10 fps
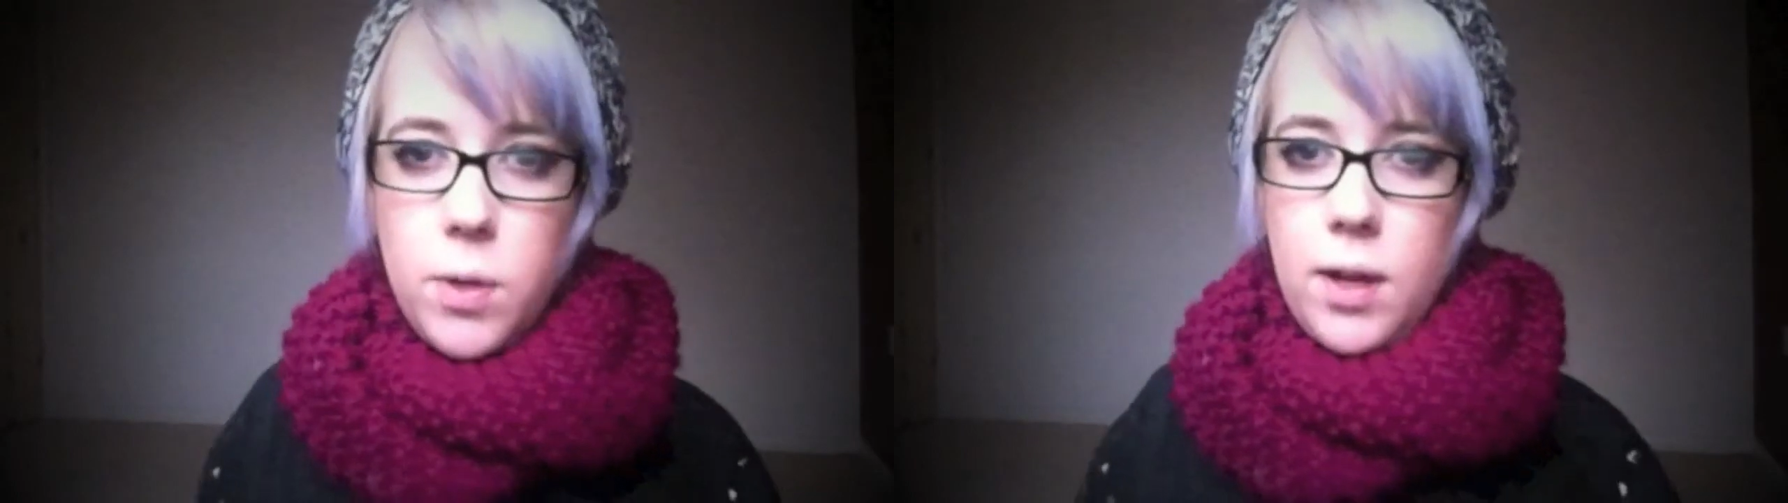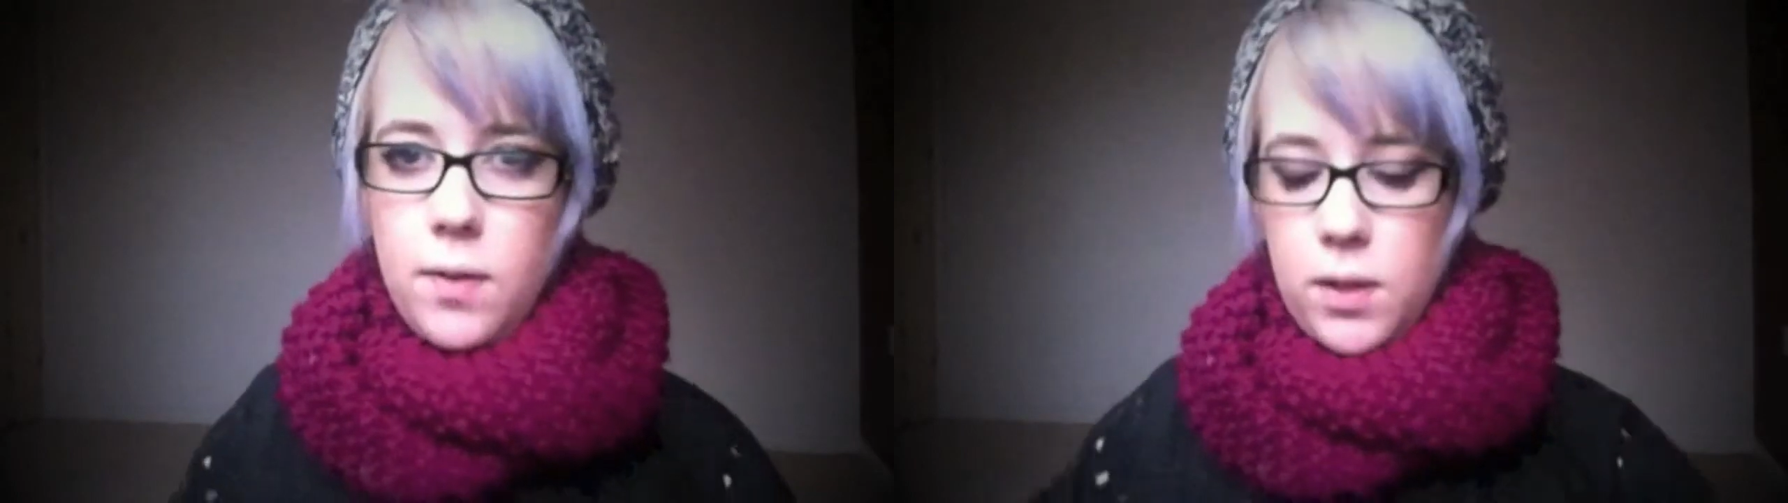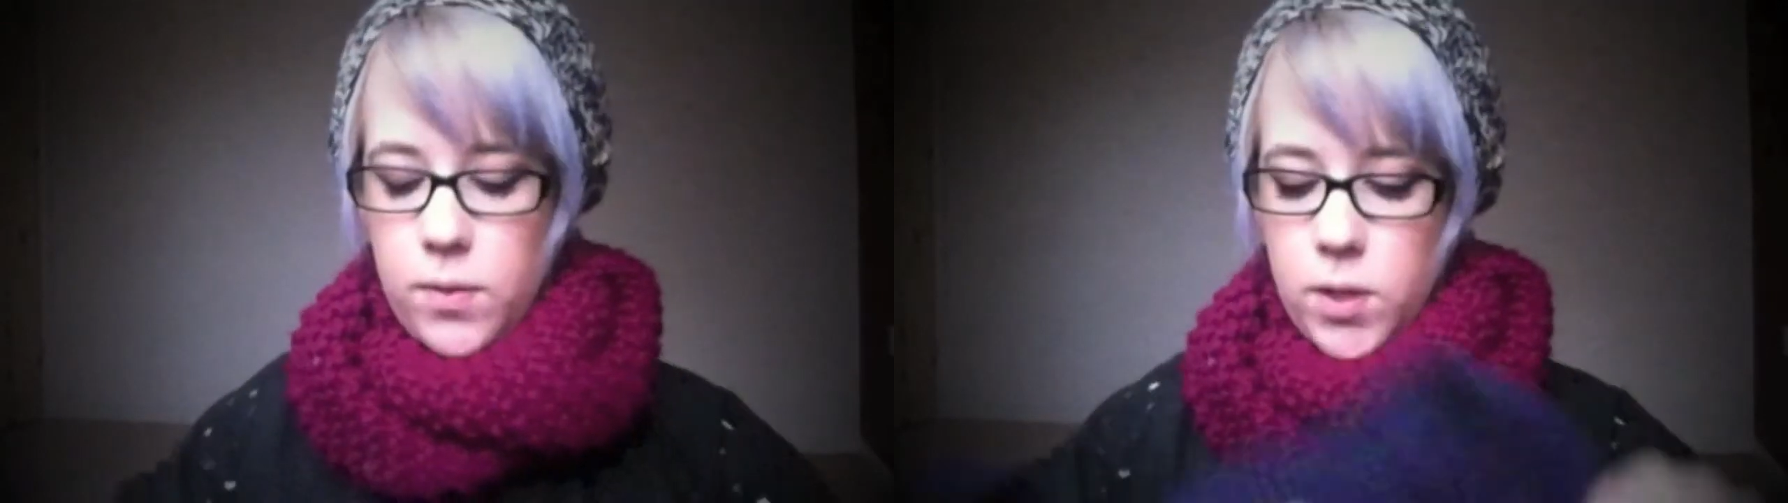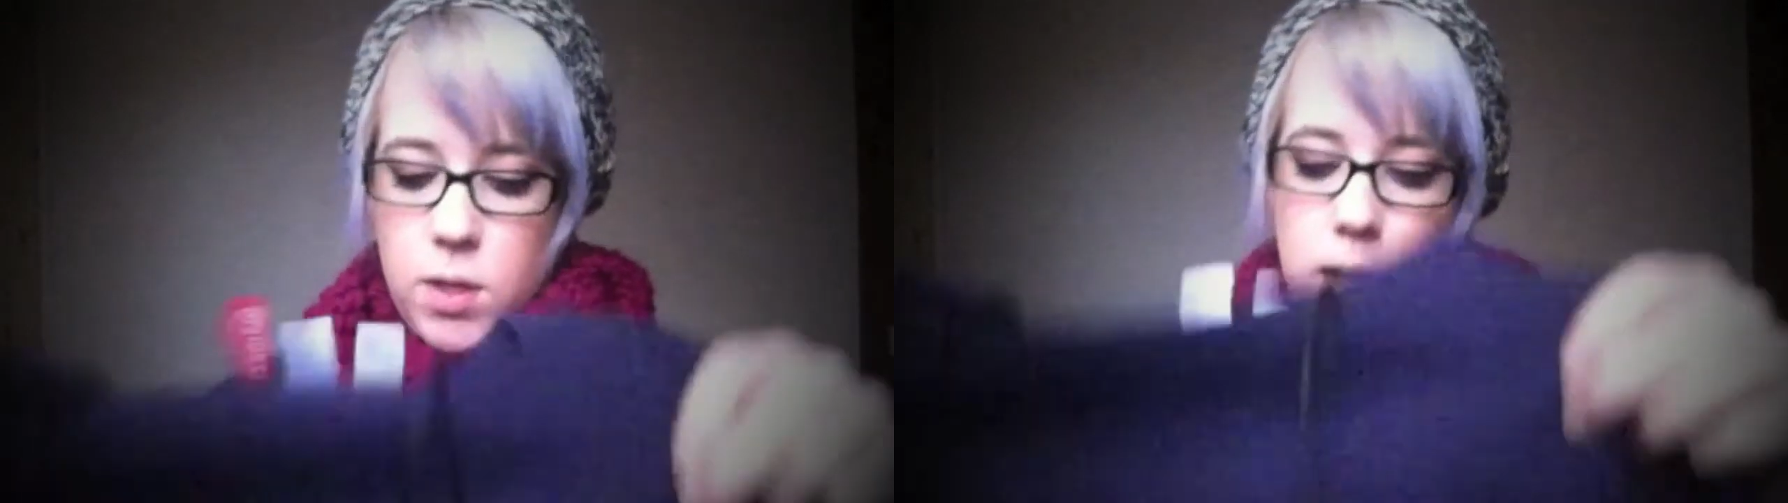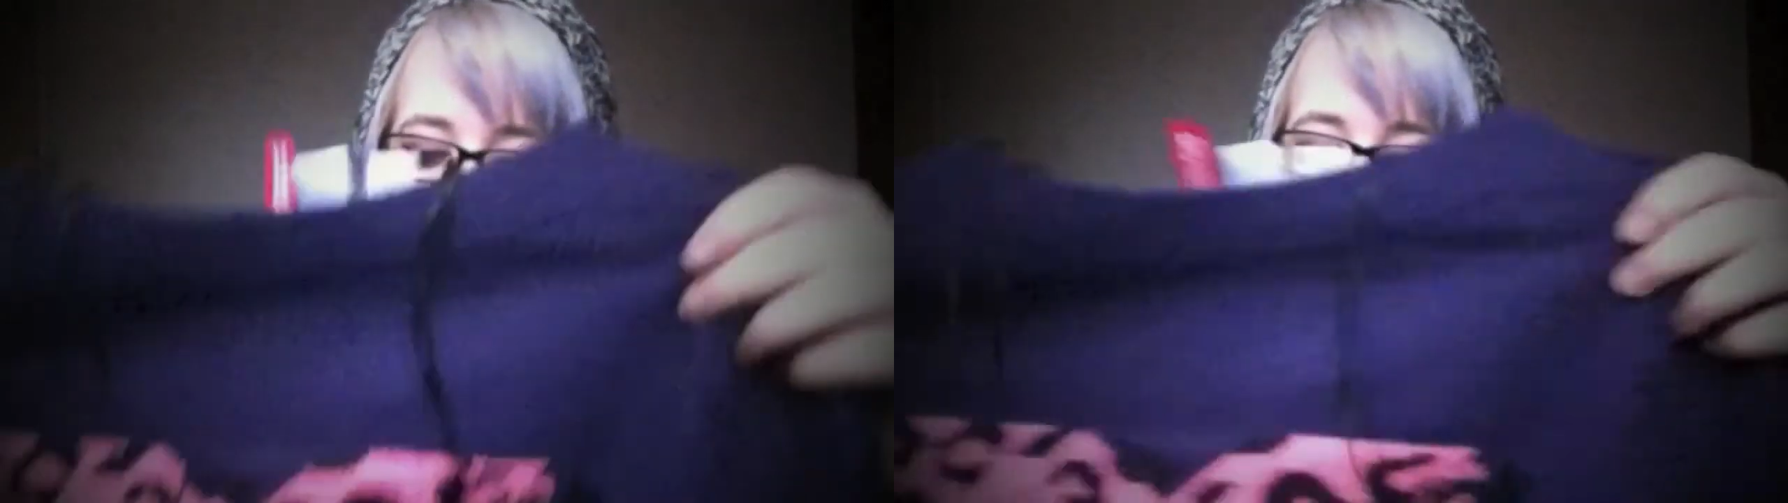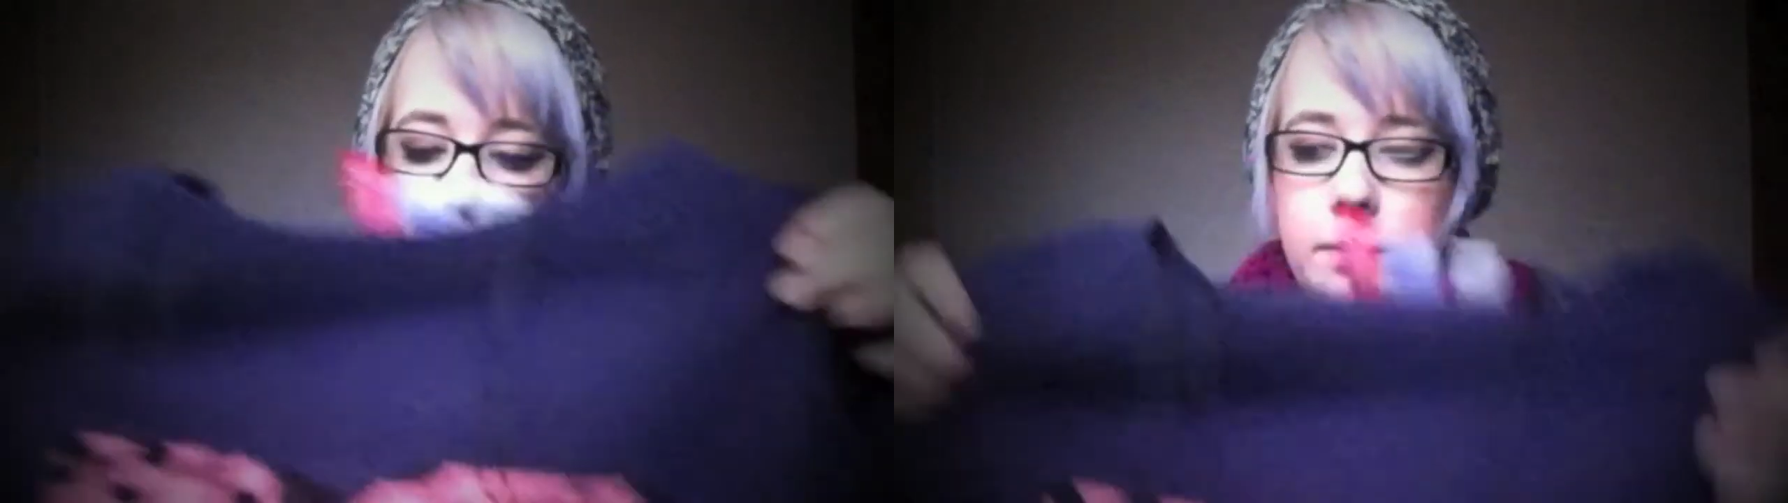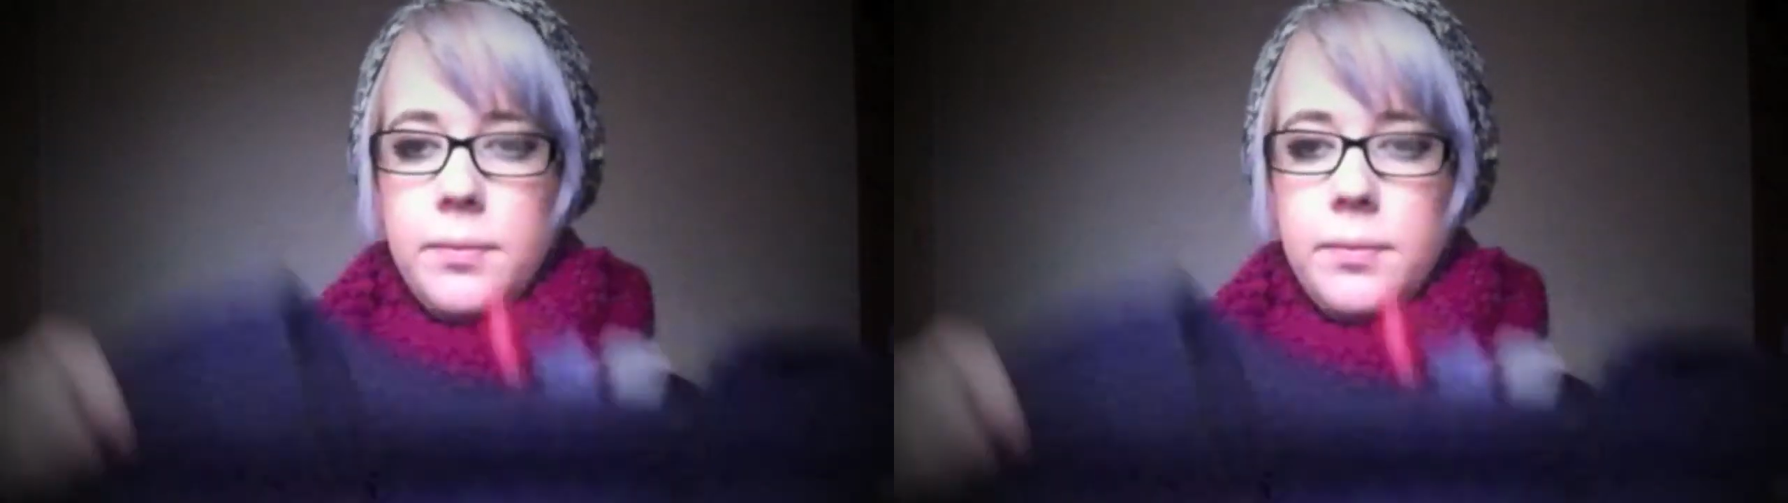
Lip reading: you have gift cards, but